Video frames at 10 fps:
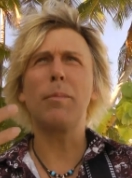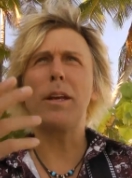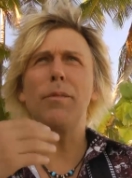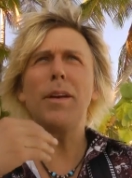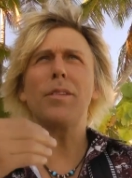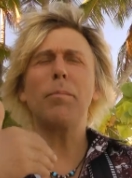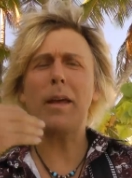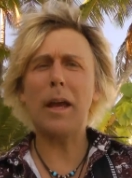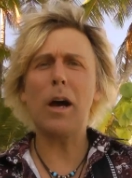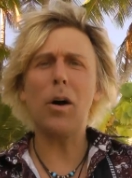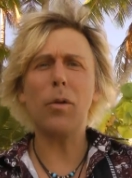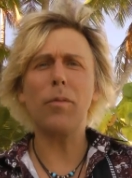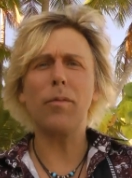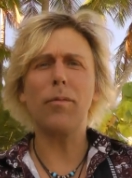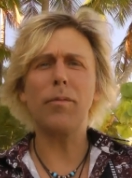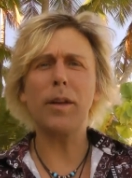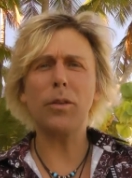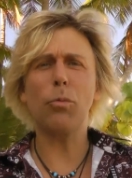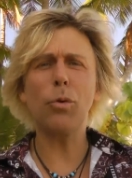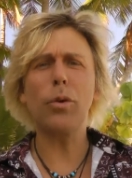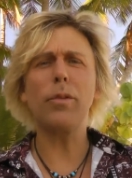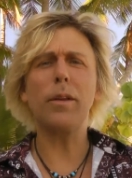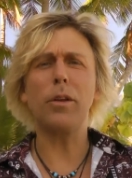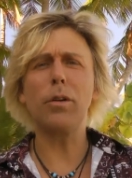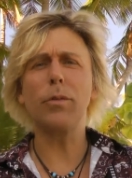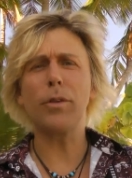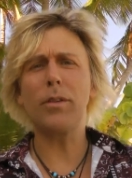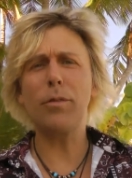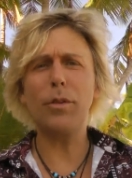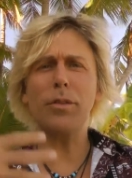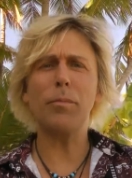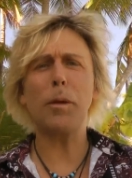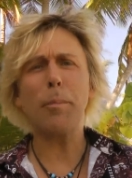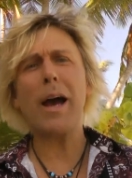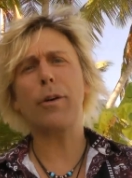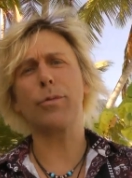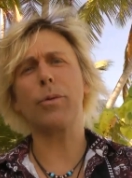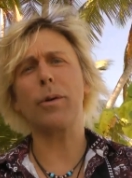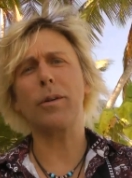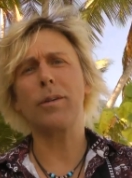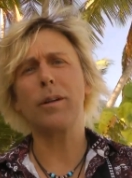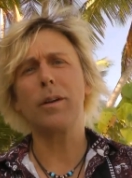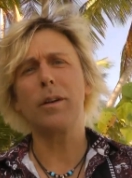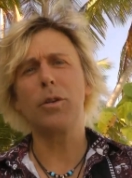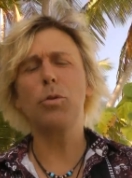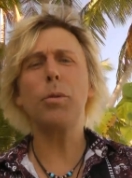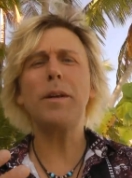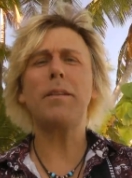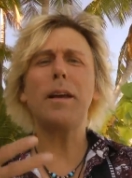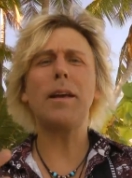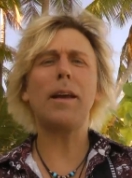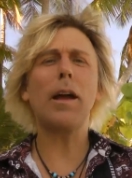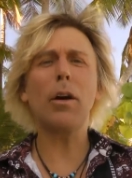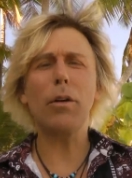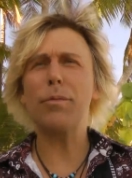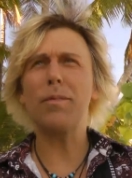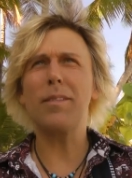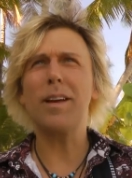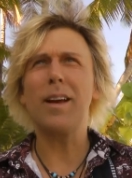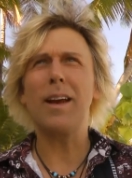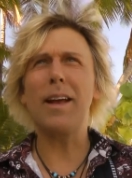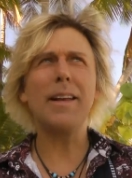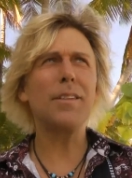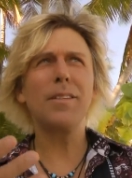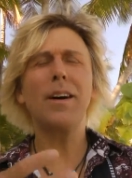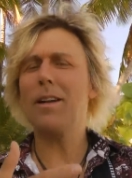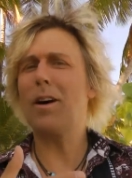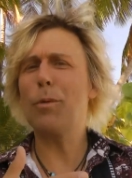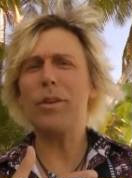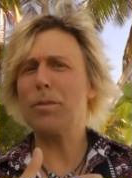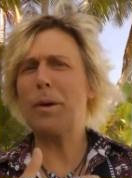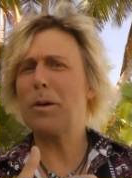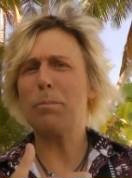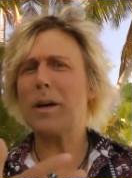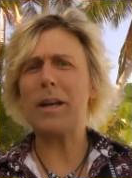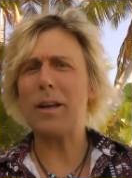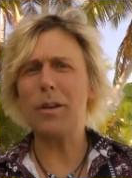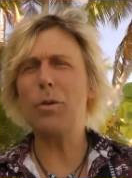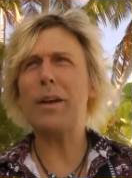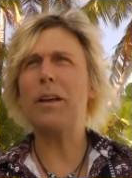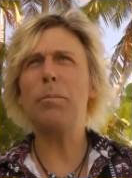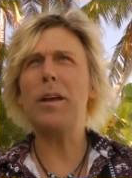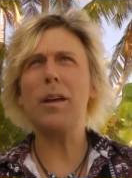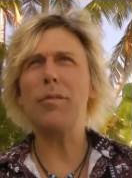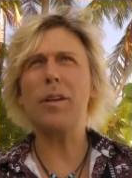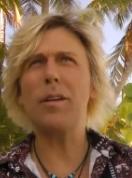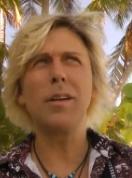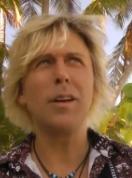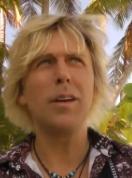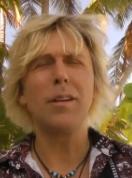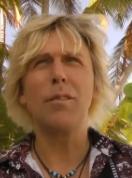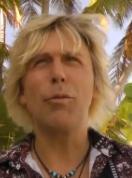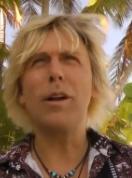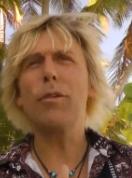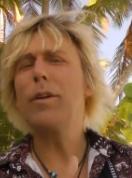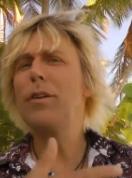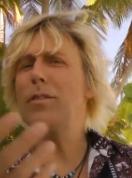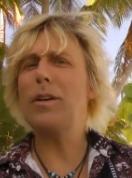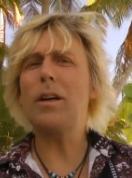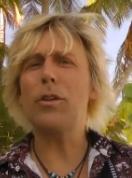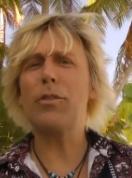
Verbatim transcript: giving something out that the world and the universe gives you something back for you will be taken care of. And that's not always about money. You can be given whatever it is you need,